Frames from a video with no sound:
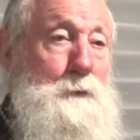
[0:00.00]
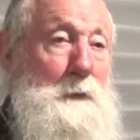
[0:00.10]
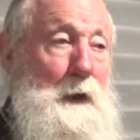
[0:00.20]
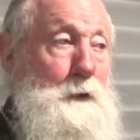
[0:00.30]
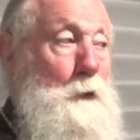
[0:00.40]

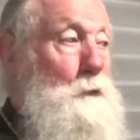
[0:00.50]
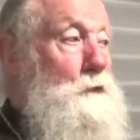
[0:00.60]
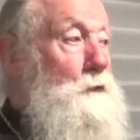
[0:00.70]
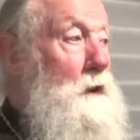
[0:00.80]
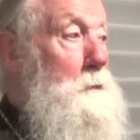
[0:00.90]
He talks
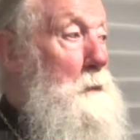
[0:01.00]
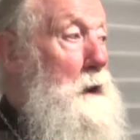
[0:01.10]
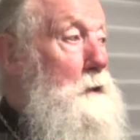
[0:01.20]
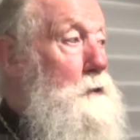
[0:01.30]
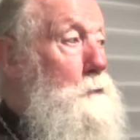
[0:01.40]
the same
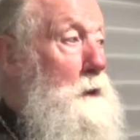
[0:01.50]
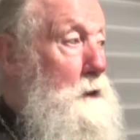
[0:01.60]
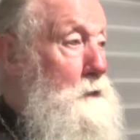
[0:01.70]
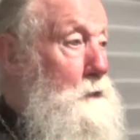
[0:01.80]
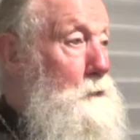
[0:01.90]
about
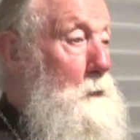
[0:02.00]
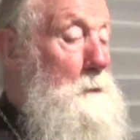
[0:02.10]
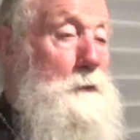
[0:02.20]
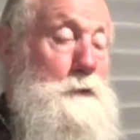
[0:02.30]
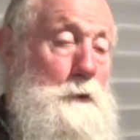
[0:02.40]
humility.
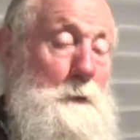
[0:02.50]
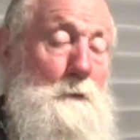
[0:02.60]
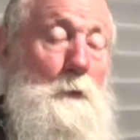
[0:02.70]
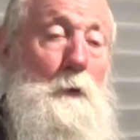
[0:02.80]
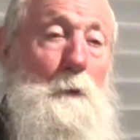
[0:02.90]
Remember the talk
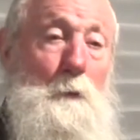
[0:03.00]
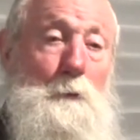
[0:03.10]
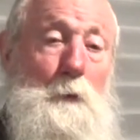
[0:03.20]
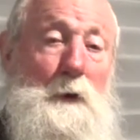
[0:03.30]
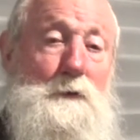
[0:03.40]
before, a
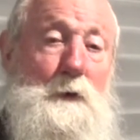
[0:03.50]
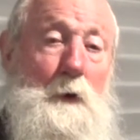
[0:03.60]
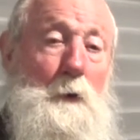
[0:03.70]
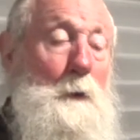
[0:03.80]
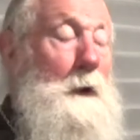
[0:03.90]
few weeks
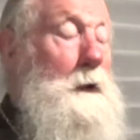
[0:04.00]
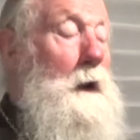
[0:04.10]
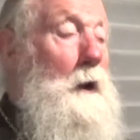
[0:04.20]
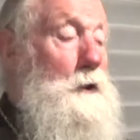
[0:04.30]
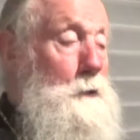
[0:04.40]
ago?
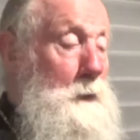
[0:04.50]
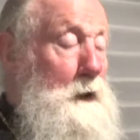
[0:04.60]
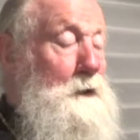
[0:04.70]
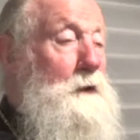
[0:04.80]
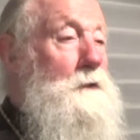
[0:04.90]

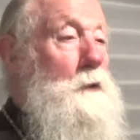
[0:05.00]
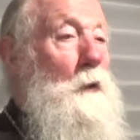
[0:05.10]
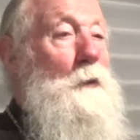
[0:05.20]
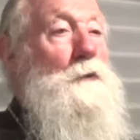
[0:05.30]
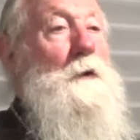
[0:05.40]
Humility is
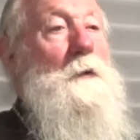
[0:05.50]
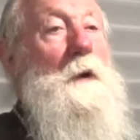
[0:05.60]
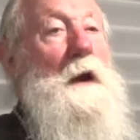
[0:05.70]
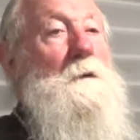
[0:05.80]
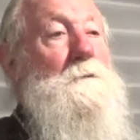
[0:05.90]
also
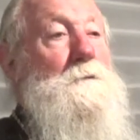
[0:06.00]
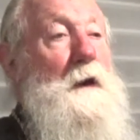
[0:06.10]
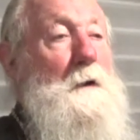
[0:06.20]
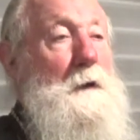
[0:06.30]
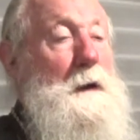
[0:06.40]

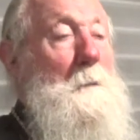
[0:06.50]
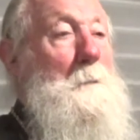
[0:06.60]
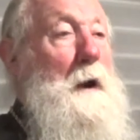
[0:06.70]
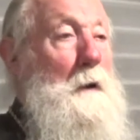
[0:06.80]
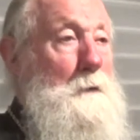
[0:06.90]
very
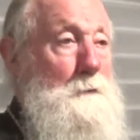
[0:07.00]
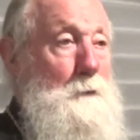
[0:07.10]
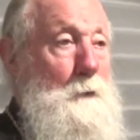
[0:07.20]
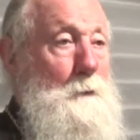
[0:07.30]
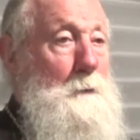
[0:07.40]

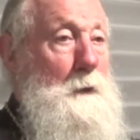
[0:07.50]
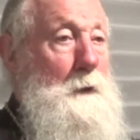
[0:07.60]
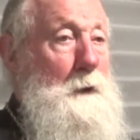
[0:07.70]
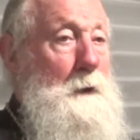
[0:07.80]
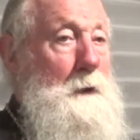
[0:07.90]
powerful.
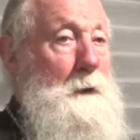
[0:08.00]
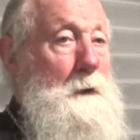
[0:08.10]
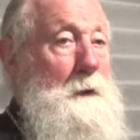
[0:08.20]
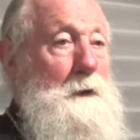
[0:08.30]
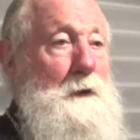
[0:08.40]

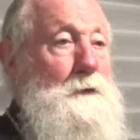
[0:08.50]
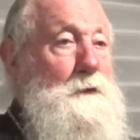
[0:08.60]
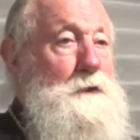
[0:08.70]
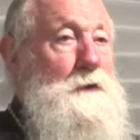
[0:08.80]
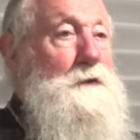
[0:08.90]
It
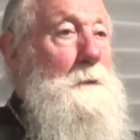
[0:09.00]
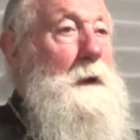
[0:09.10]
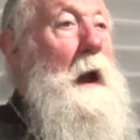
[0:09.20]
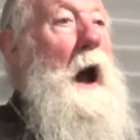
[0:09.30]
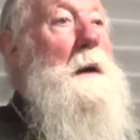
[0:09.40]
isn't just
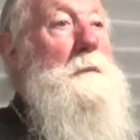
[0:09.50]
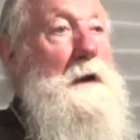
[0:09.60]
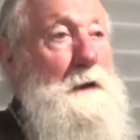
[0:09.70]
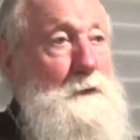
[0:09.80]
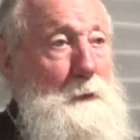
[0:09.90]
something, I
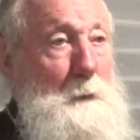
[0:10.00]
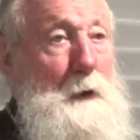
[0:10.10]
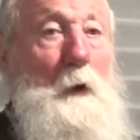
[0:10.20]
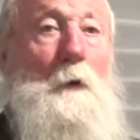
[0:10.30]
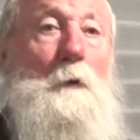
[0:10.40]
believe something,
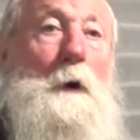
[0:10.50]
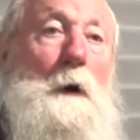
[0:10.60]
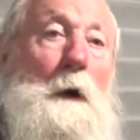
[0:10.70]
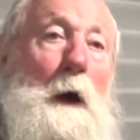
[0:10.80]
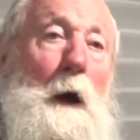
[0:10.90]
or
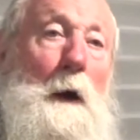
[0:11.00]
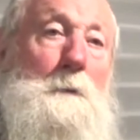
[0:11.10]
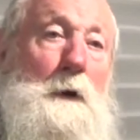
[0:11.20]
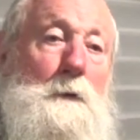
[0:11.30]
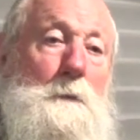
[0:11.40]

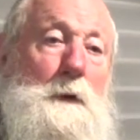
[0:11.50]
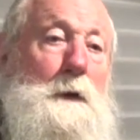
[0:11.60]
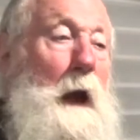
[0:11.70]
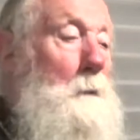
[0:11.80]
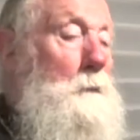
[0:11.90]
I'm going to
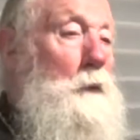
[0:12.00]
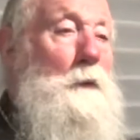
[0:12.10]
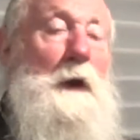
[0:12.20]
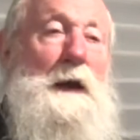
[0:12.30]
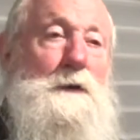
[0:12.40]
be humble.
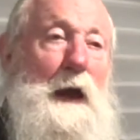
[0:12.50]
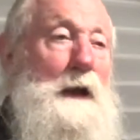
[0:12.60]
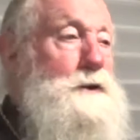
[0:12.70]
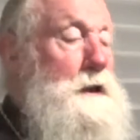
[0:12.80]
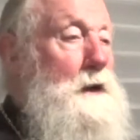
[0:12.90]
It
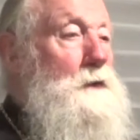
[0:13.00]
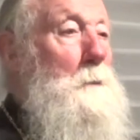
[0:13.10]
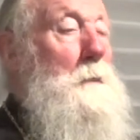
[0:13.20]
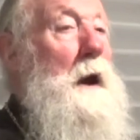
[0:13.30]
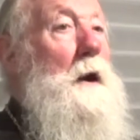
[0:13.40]
actually has a
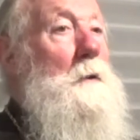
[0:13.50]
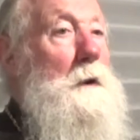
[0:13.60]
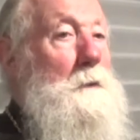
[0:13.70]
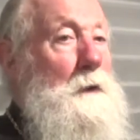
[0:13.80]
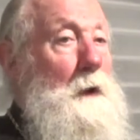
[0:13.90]

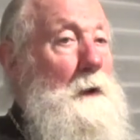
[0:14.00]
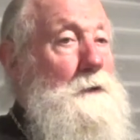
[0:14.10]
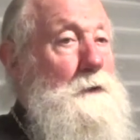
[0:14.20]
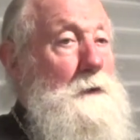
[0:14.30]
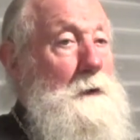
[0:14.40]
power
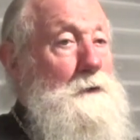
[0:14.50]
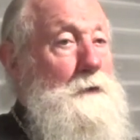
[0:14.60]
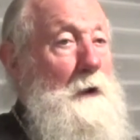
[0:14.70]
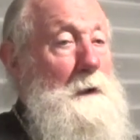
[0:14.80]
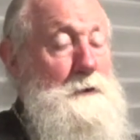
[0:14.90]

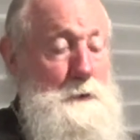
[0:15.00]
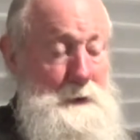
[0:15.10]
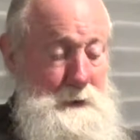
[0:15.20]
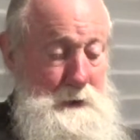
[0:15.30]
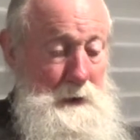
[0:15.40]
ascribed to
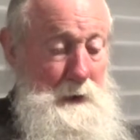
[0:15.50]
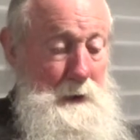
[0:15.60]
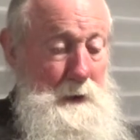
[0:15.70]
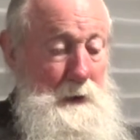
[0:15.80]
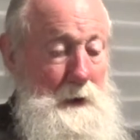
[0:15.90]

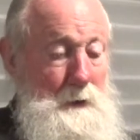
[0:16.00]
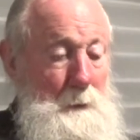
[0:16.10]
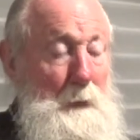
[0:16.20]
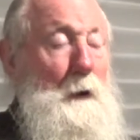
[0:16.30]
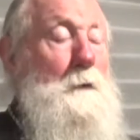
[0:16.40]
it.
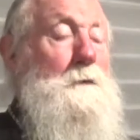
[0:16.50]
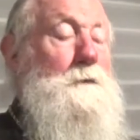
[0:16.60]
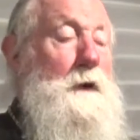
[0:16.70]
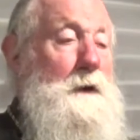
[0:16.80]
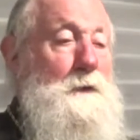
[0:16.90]
The power of
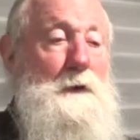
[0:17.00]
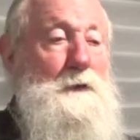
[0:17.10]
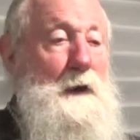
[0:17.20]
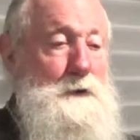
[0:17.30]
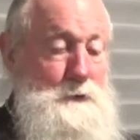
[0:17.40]
faith is
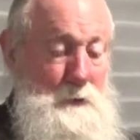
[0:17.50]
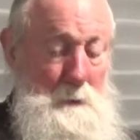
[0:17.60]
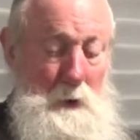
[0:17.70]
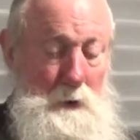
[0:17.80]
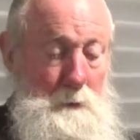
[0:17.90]
actually
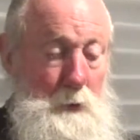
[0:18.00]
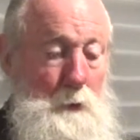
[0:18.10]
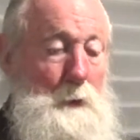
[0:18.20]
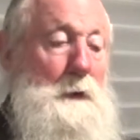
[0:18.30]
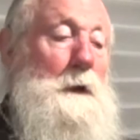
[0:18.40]

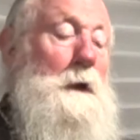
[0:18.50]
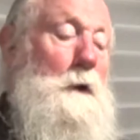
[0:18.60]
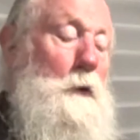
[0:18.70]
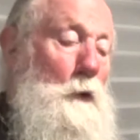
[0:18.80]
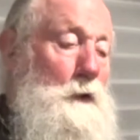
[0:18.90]
remarkable.
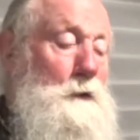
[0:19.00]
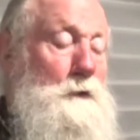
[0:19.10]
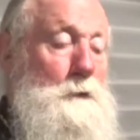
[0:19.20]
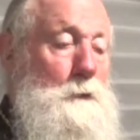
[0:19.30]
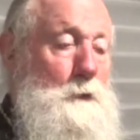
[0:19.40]
According
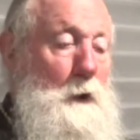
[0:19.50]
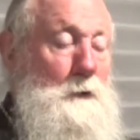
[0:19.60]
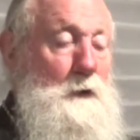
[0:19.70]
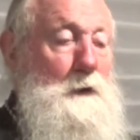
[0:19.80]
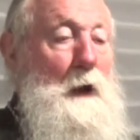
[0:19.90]
to
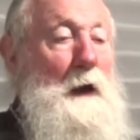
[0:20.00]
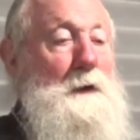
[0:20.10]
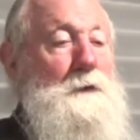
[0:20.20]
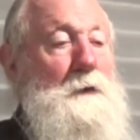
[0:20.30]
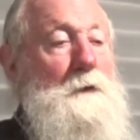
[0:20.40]
St.
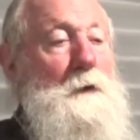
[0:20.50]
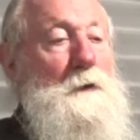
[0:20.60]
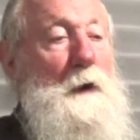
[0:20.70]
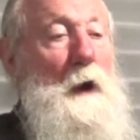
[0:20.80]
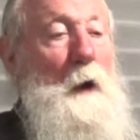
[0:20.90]
Isaac, that
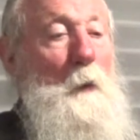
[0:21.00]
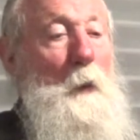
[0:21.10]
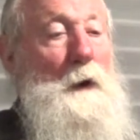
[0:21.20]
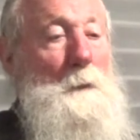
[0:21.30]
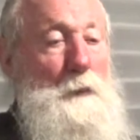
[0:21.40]

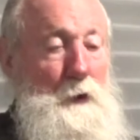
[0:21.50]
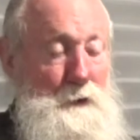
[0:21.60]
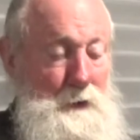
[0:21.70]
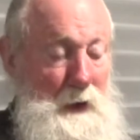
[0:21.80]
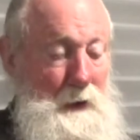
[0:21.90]
when a
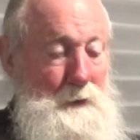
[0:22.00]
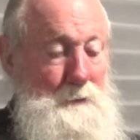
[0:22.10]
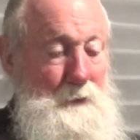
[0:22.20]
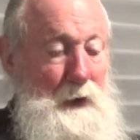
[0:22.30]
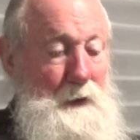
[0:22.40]
person has
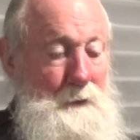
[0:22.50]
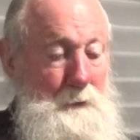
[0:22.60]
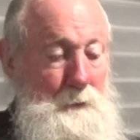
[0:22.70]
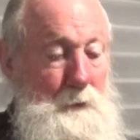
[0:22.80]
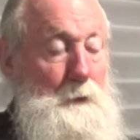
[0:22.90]

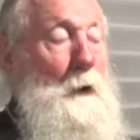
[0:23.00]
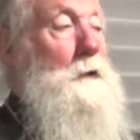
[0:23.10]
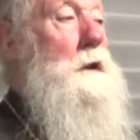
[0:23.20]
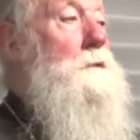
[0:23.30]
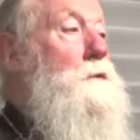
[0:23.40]
faith that
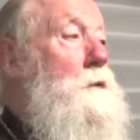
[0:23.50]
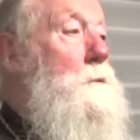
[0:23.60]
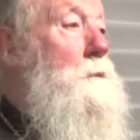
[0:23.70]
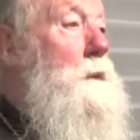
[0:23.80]
God gives them,